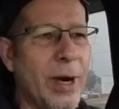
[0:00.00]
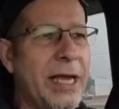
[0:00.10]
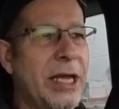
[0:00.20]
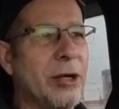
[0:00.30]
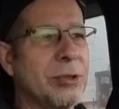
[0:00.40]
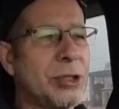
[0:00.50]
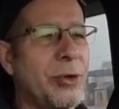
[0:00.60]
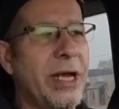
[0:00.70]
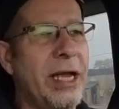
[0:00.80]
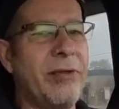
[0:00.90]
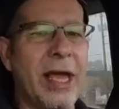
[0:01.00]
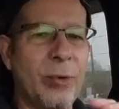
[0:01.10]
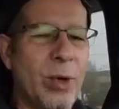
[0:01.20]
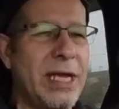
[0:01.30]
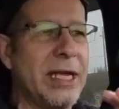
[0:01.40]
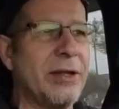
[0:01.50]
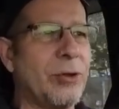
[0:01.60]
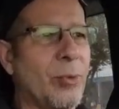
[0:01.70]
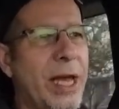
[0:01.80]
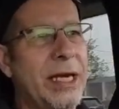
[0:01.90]
radio screen. They redid
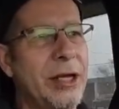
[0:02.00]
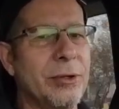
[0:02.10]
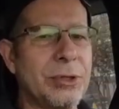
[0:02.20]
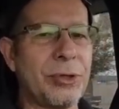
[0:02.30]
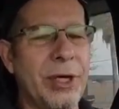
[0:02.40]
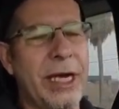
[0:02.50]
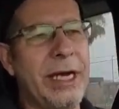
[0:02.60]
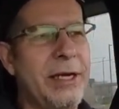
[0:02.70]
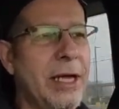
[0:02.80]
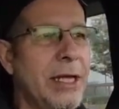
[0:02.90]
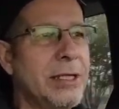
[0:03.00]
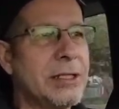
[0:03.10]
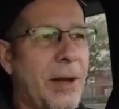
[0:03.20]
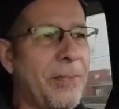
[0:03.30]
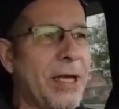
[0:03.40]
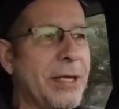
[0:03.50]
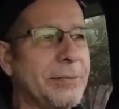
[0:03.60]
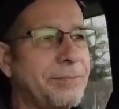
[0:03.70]
the radio screen, something